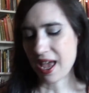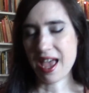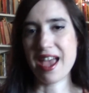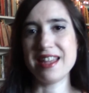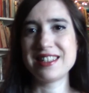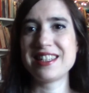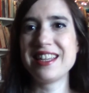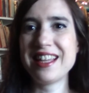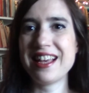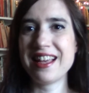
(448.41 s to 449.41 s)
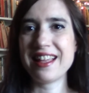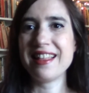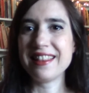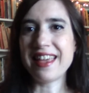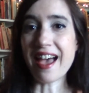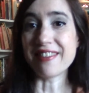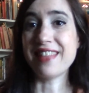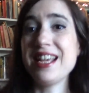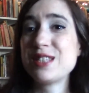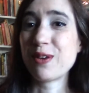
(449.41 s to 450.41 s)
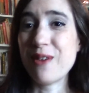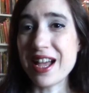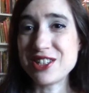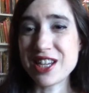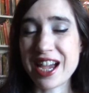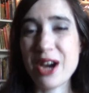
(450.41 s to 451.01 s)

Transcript: And yeah, thanks for watching.